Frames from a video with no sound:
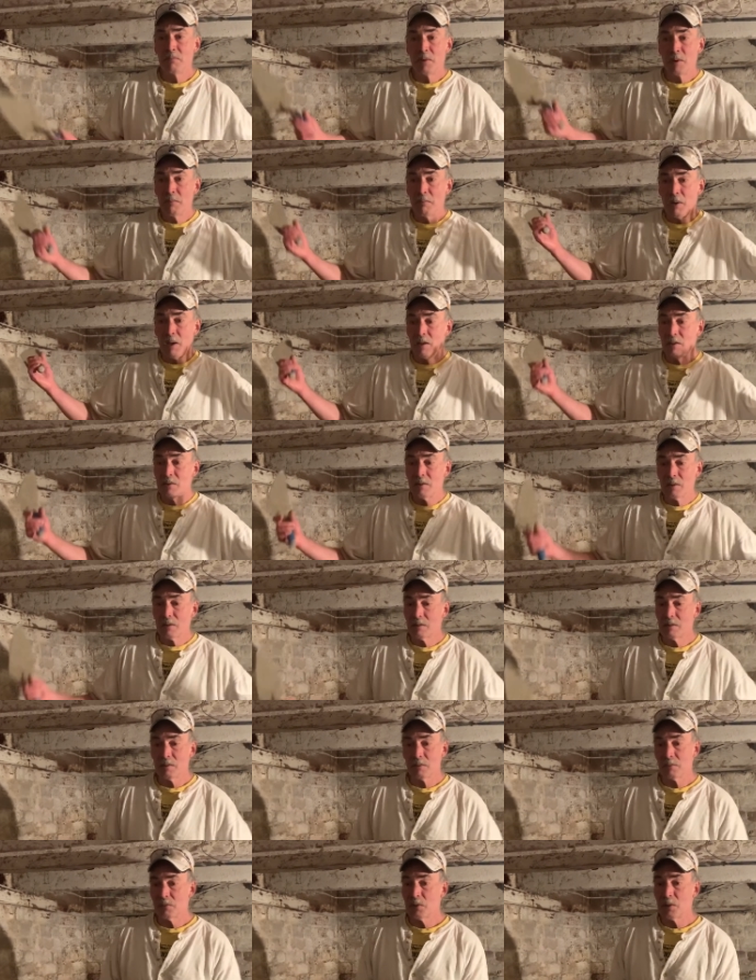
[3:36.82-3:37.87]

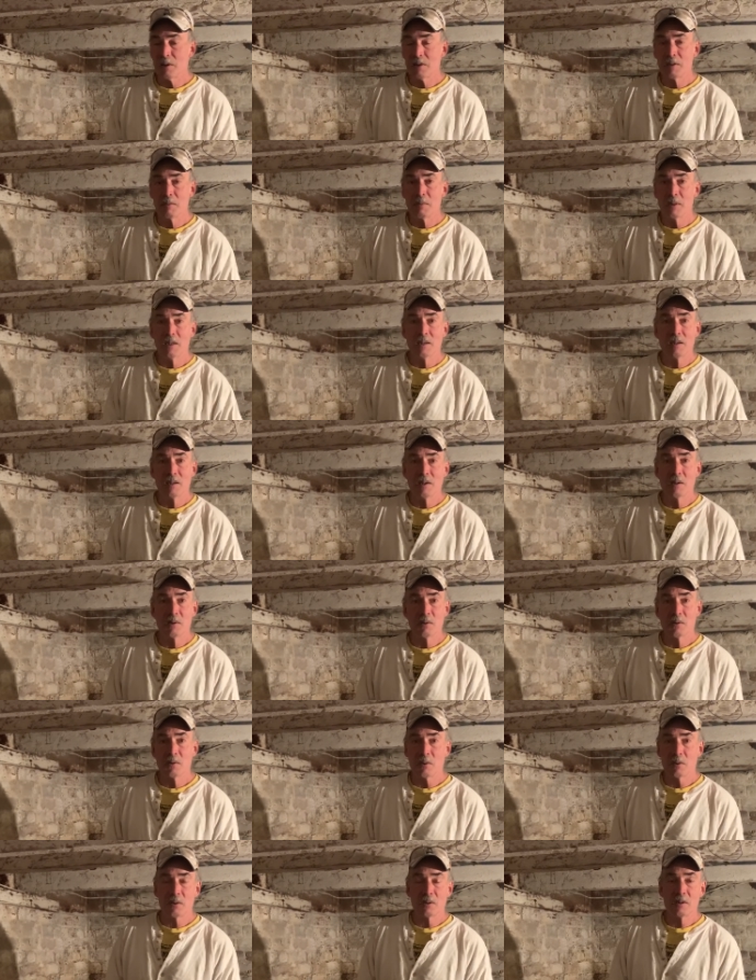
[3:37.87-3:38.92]
basics of trying to make a
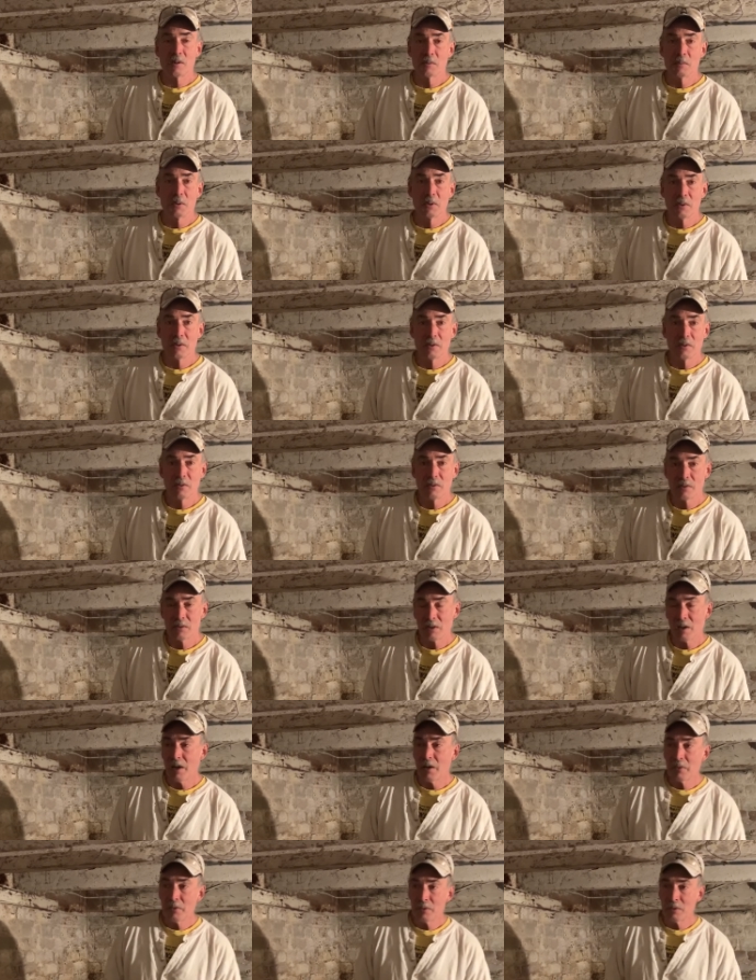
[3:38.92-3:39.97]
historical mortar. There's
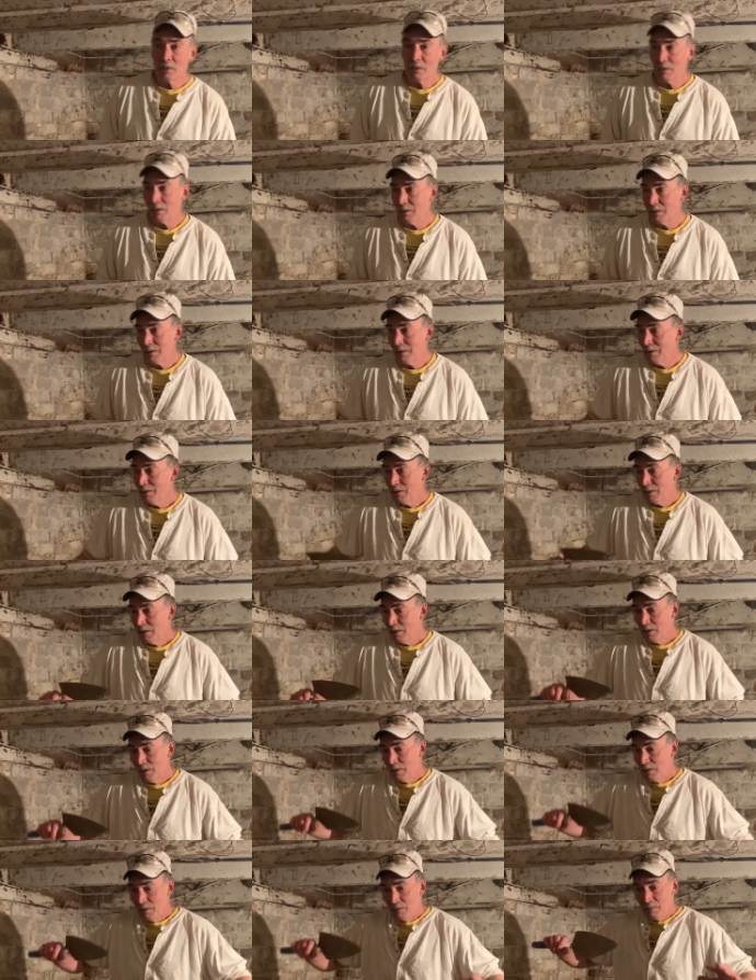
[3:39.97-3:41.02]
other
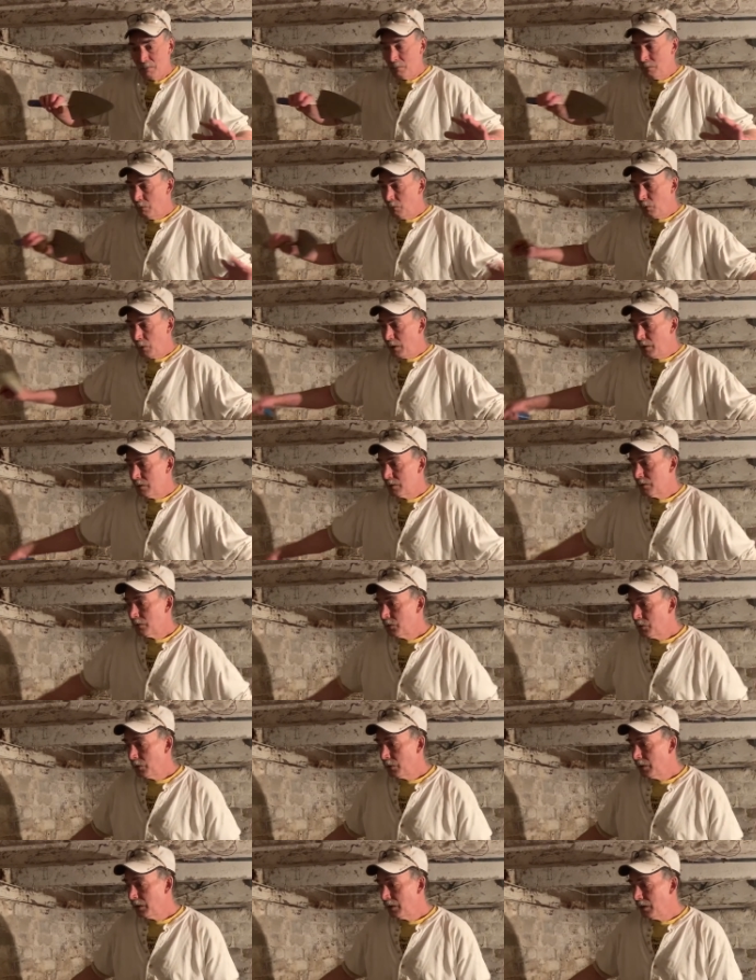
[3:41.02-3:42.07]
ways of
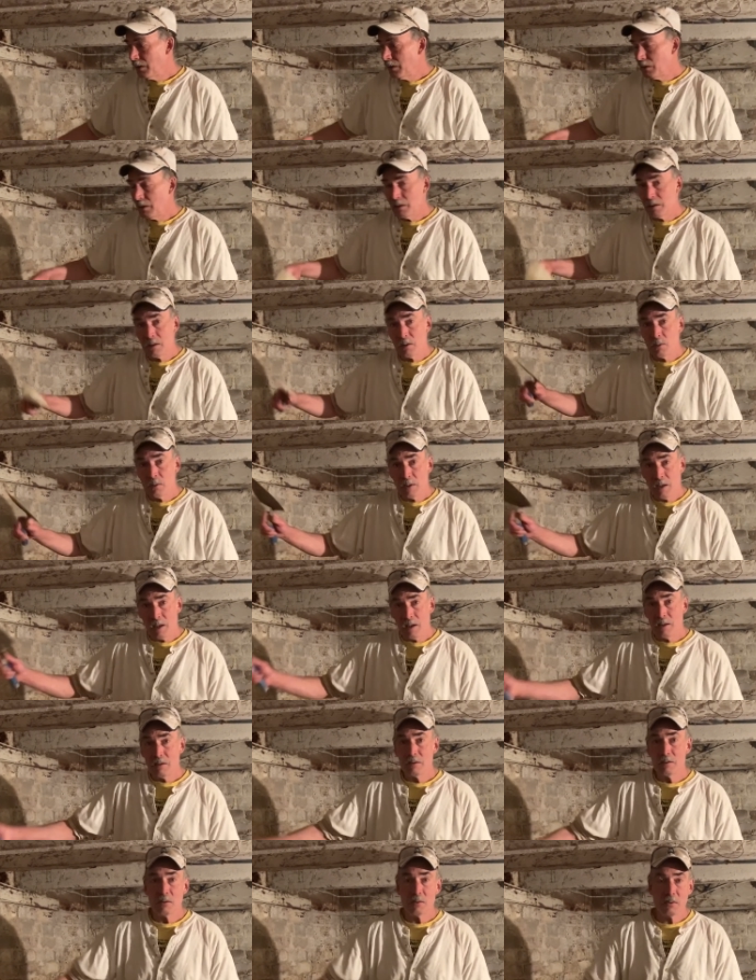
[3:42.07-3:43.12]
doing it, like you
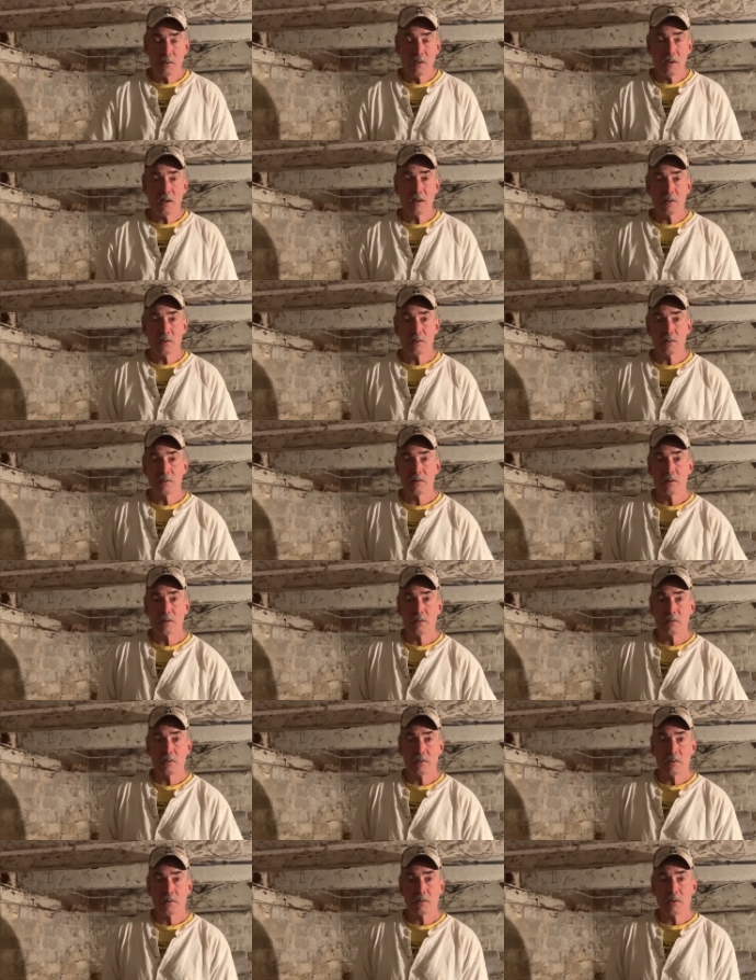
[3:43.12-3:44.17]
can do the
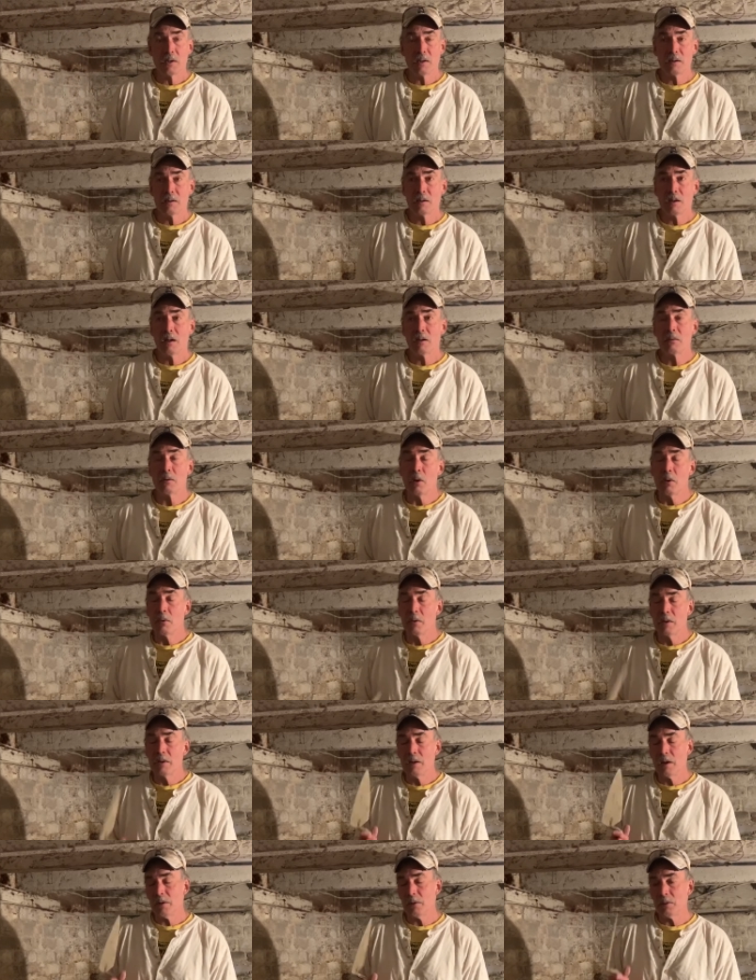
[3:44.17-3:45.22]
thing. Oh,
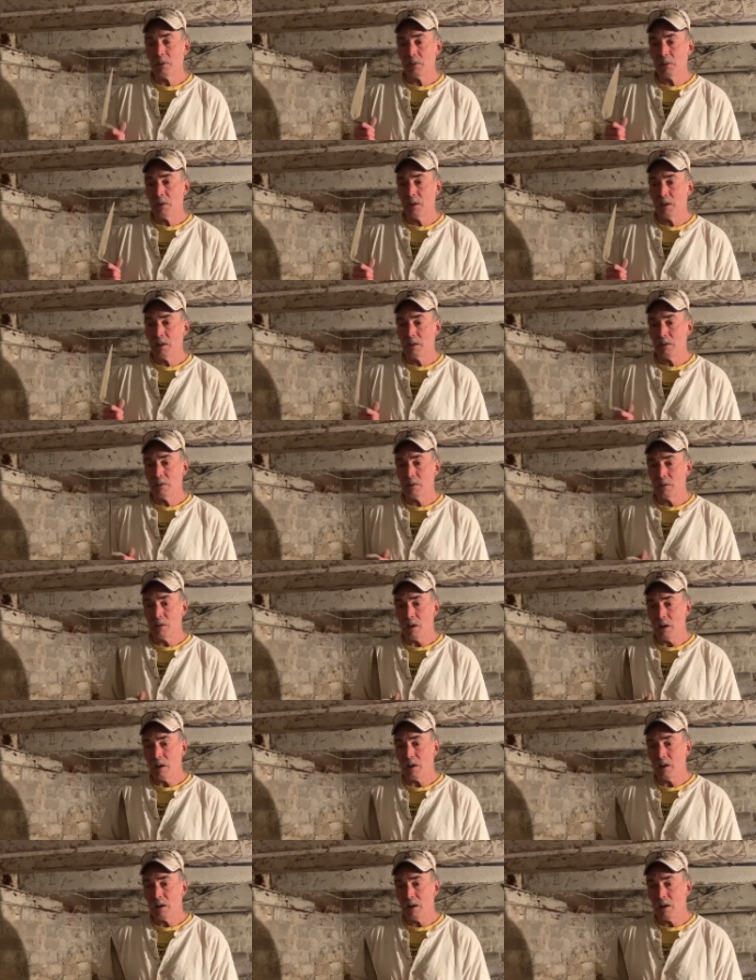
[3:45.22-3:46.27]
another thing, there
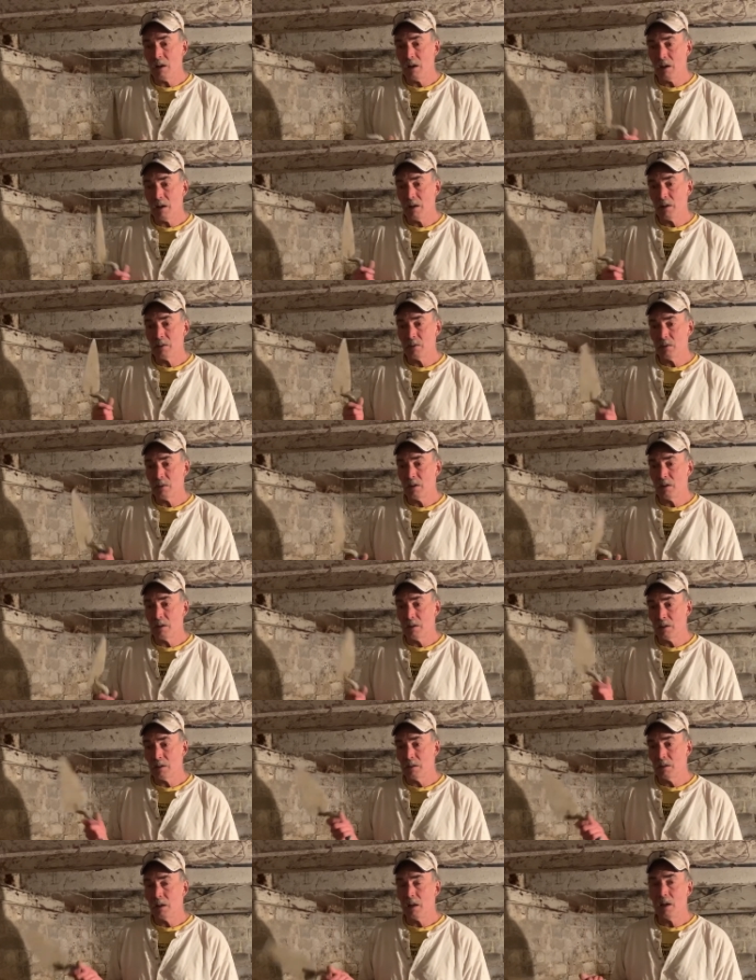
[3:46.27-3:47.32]
are
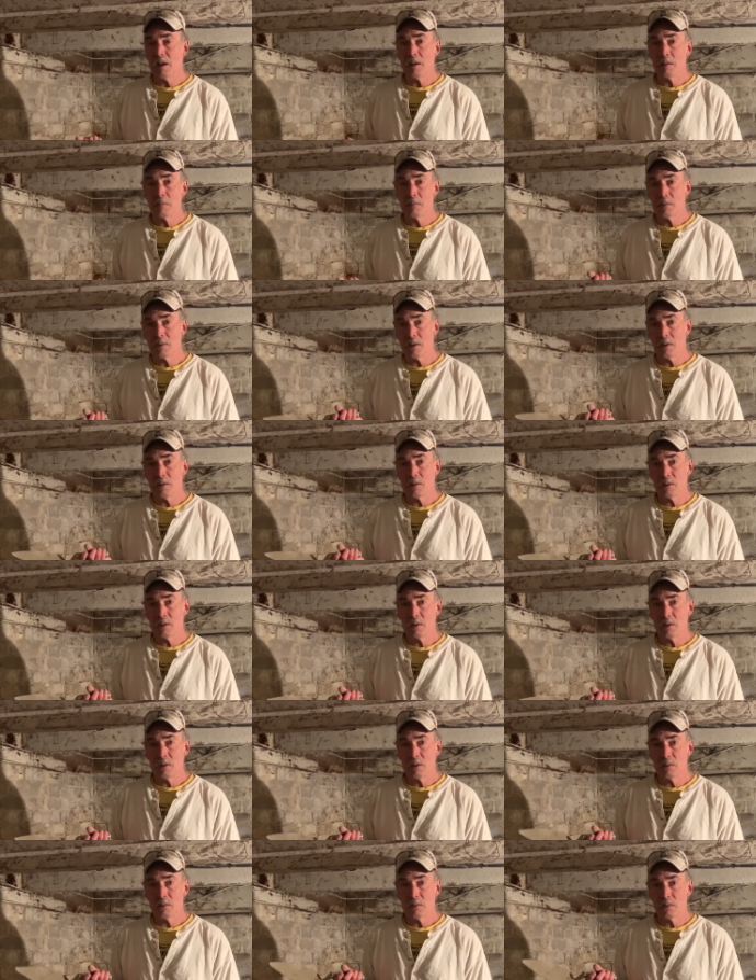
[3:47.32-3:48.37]
hydraulic limes that you can
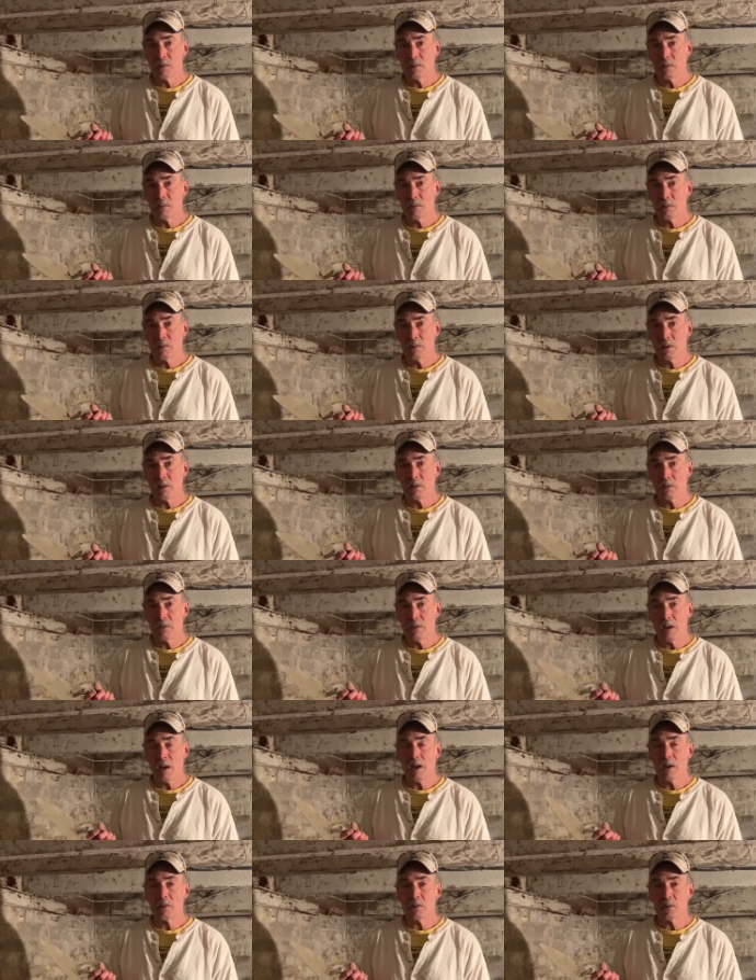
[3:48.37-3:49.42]
use that are
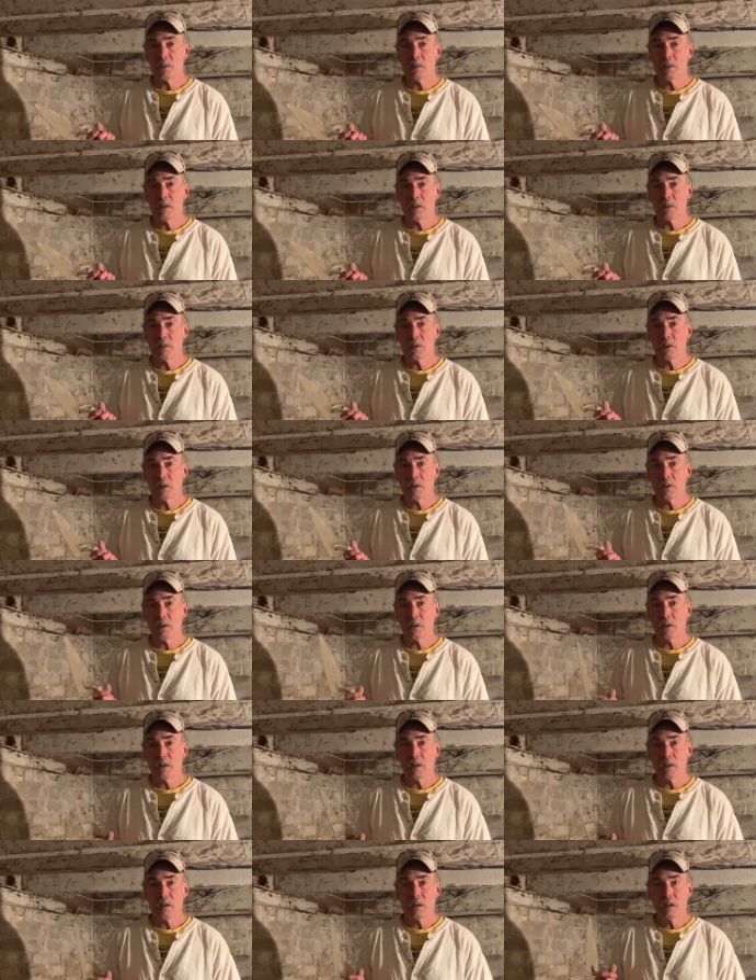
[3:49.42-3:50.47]
naturally
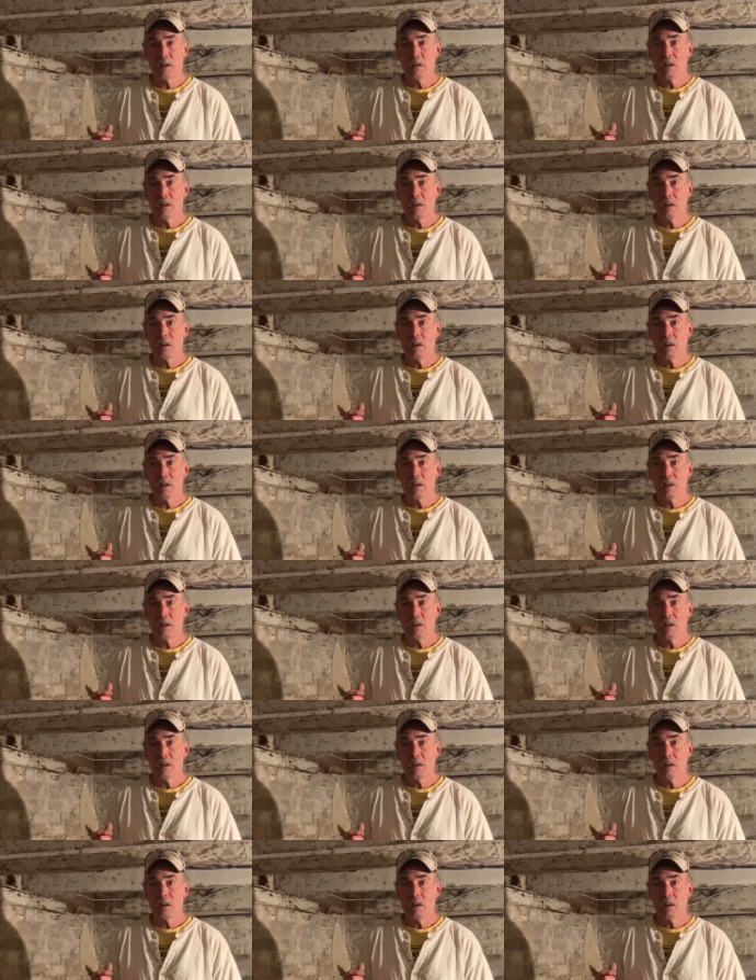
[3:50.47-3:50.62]
occurring.